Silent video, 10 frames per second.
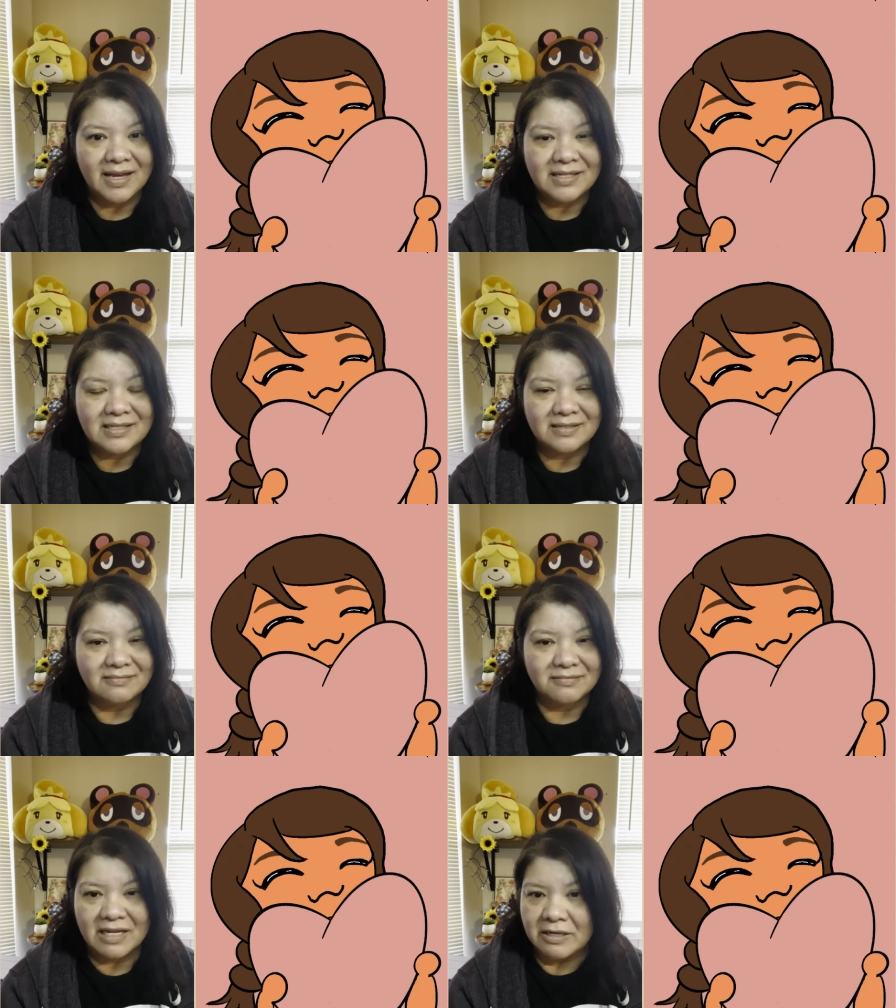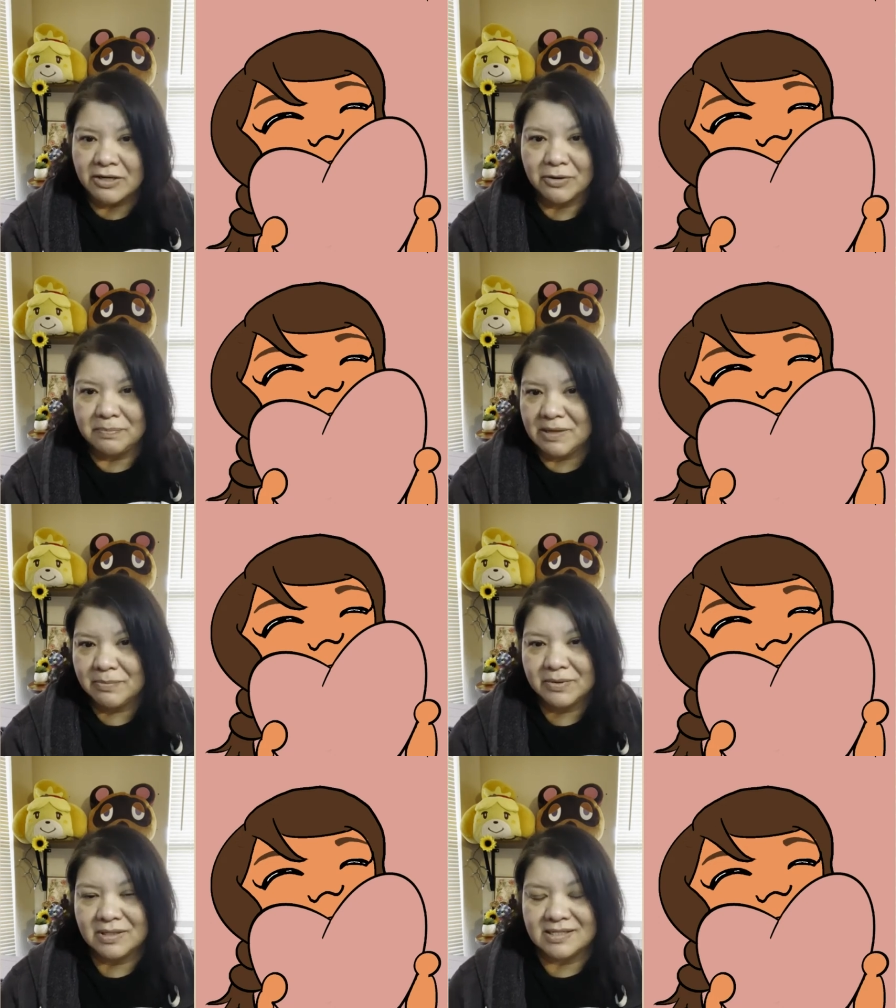It's, you know,
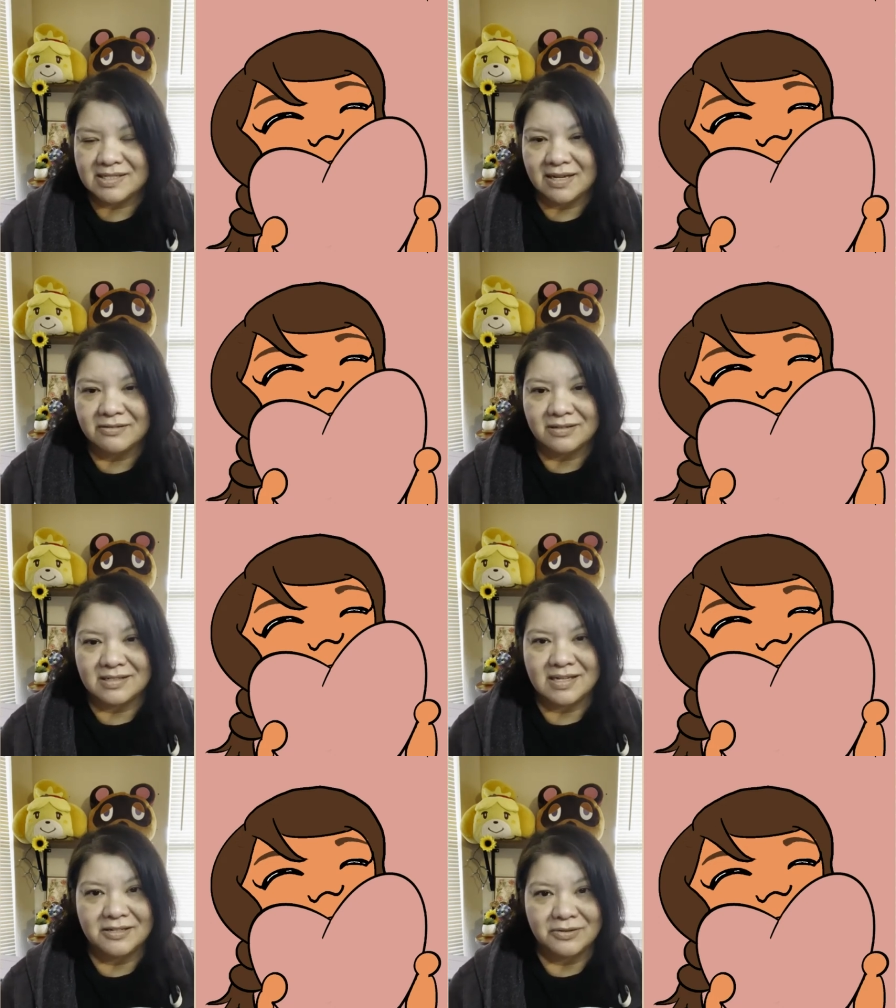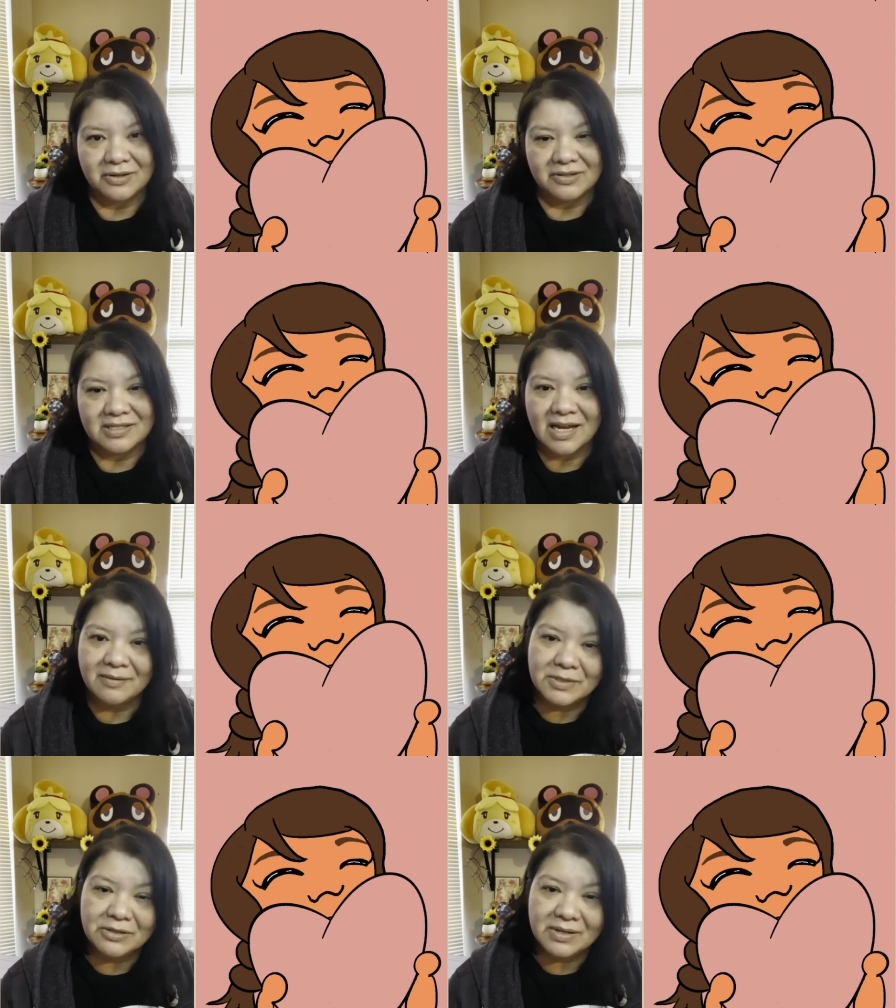people in sales, they do it all the
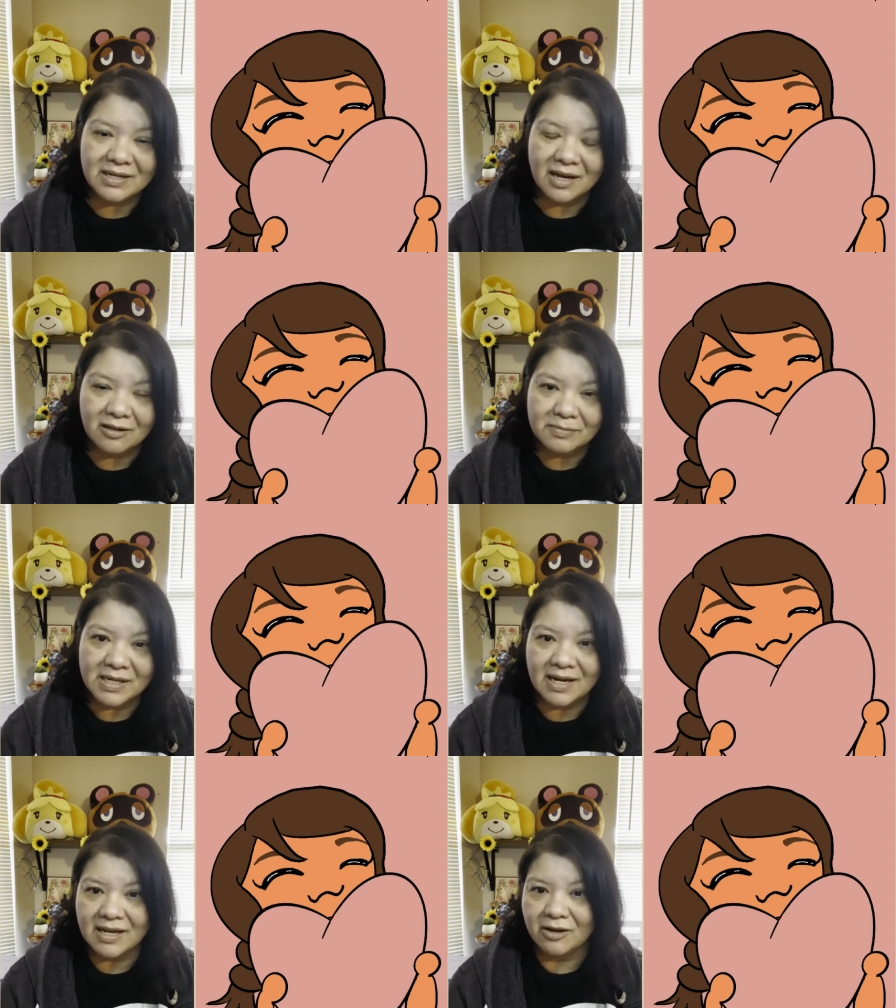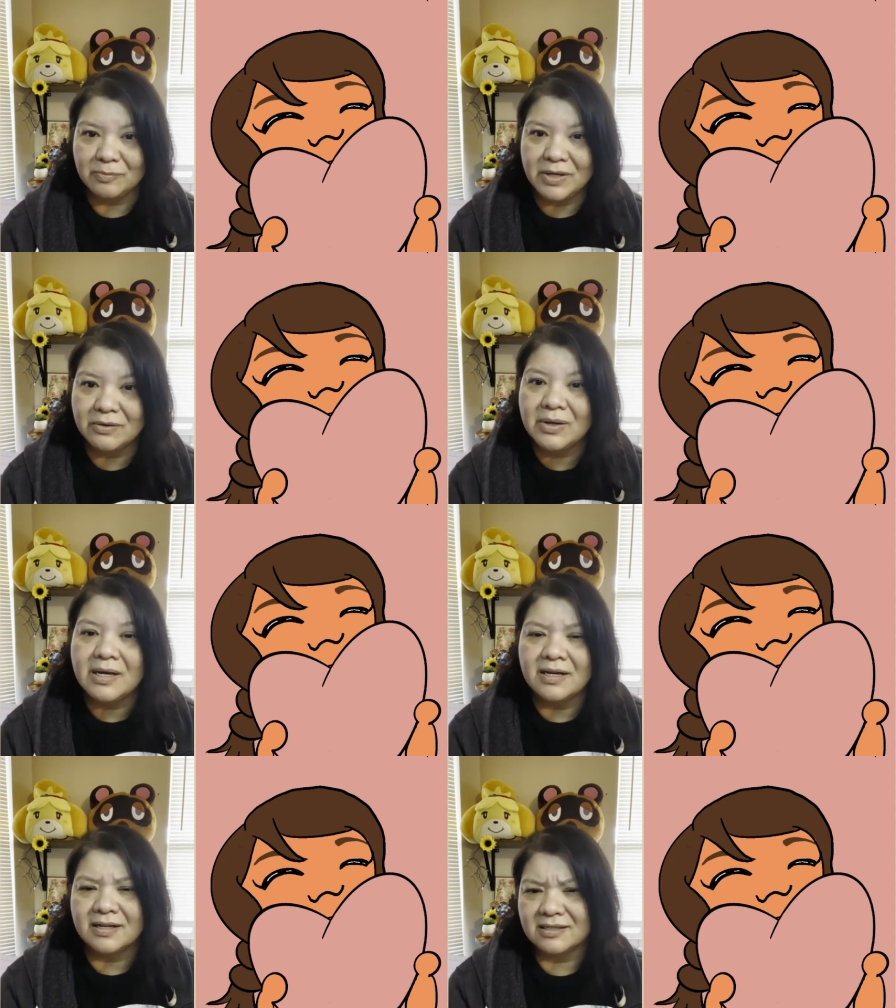time. Do you need help? Can I help you?
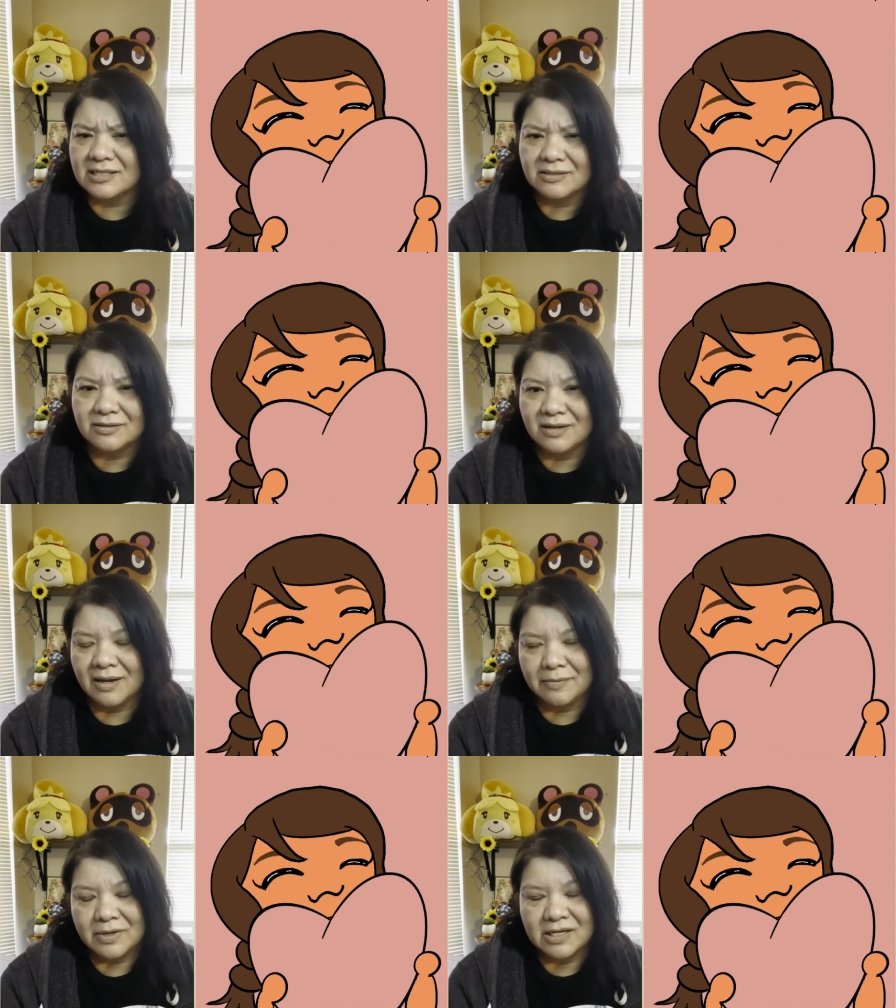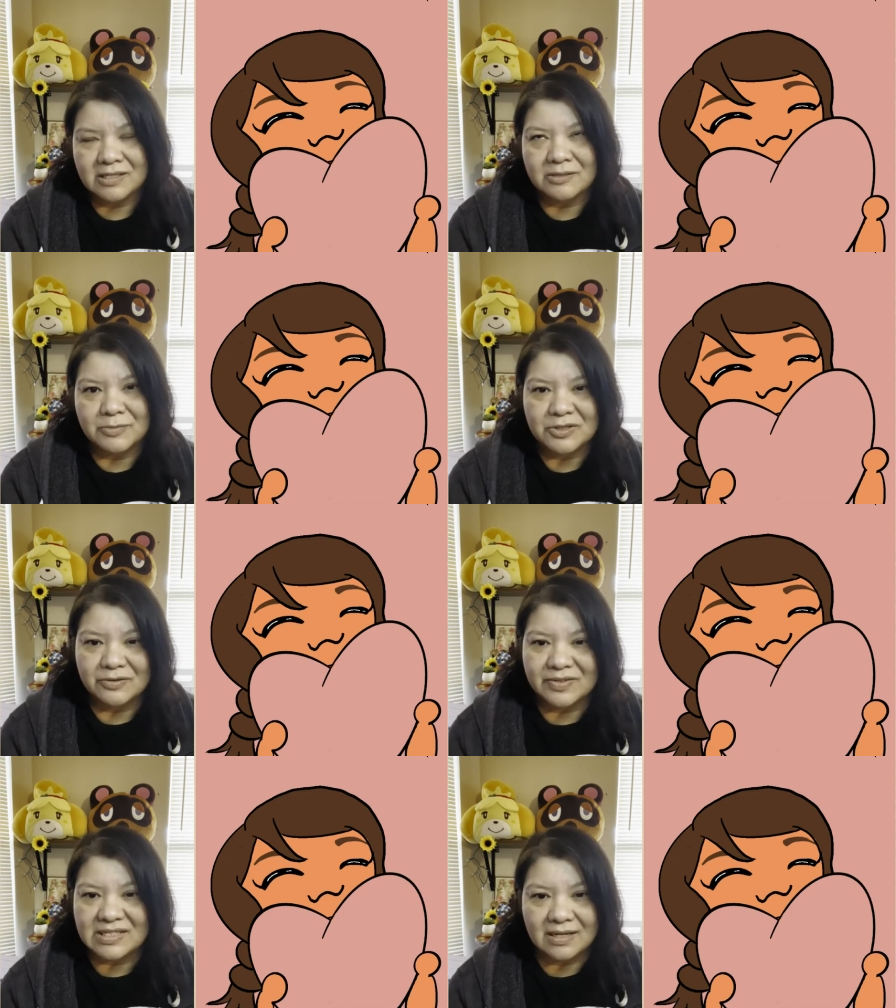Because I'm customer
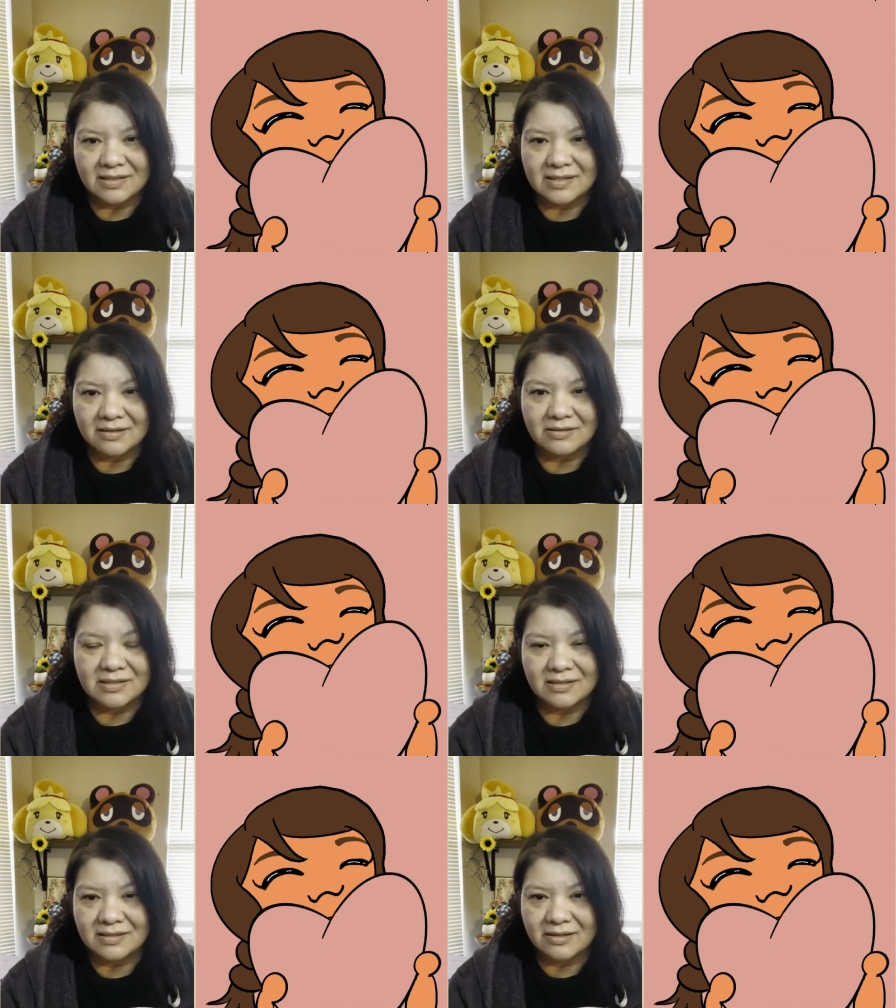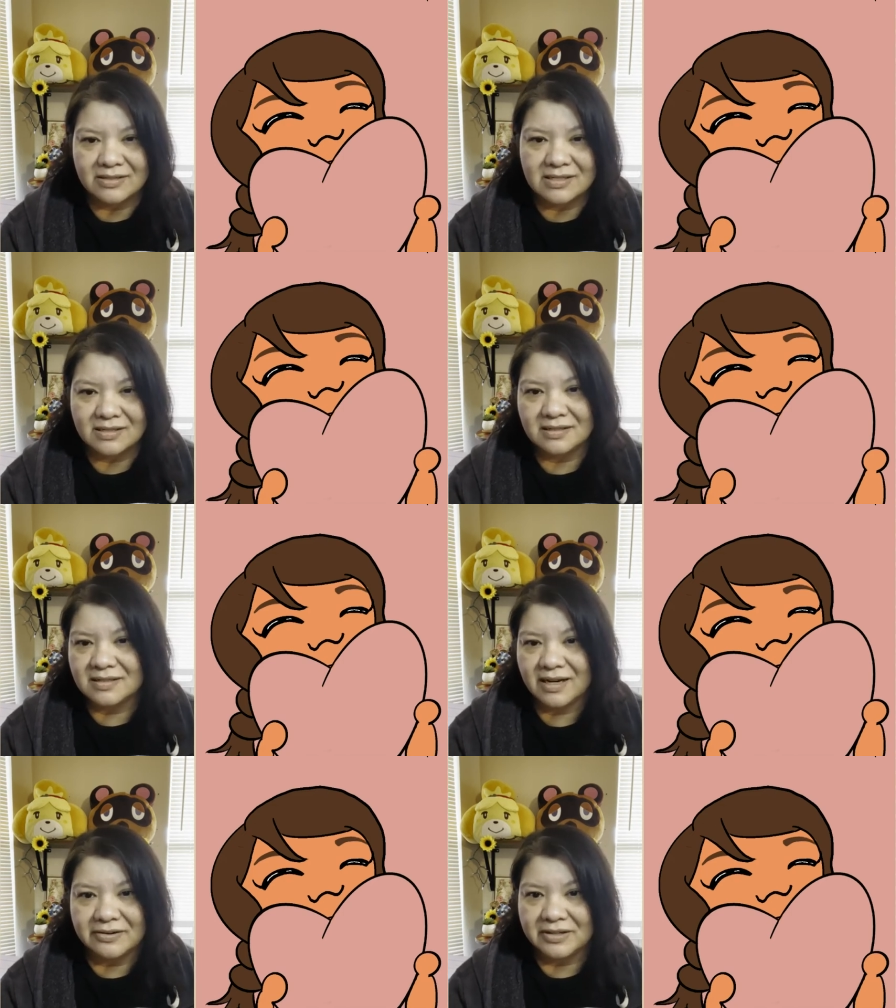service, not sales. Sales is
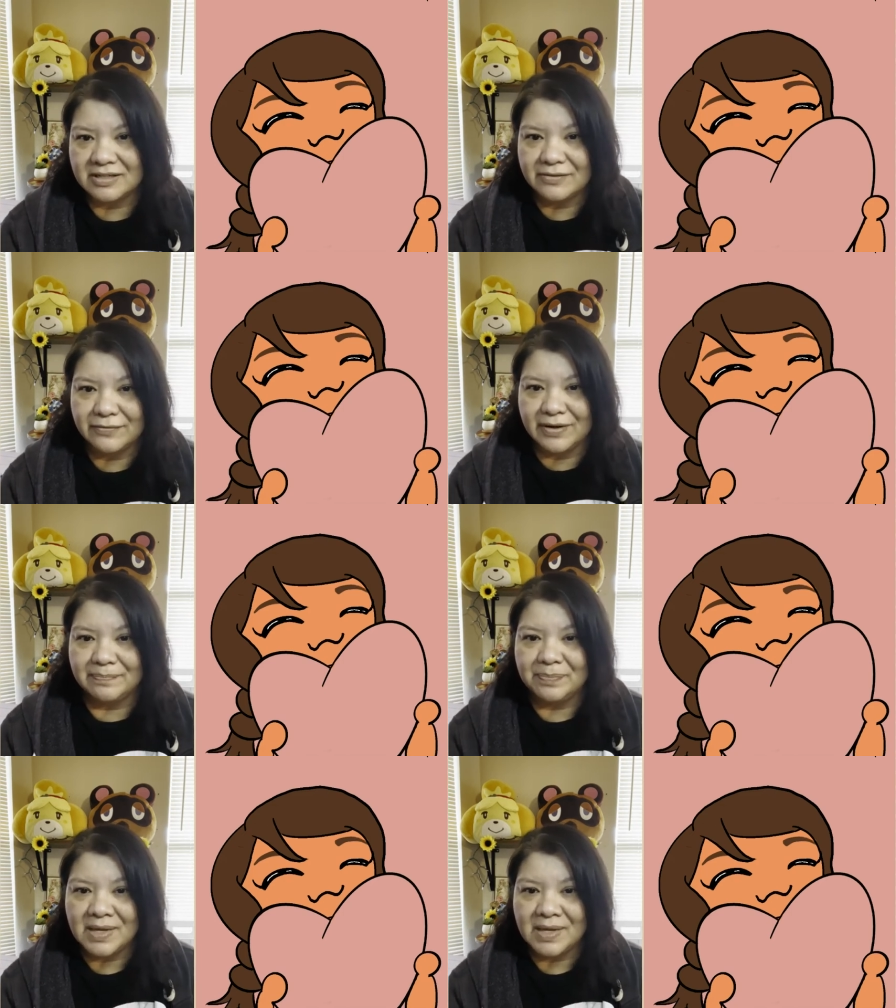entirely different.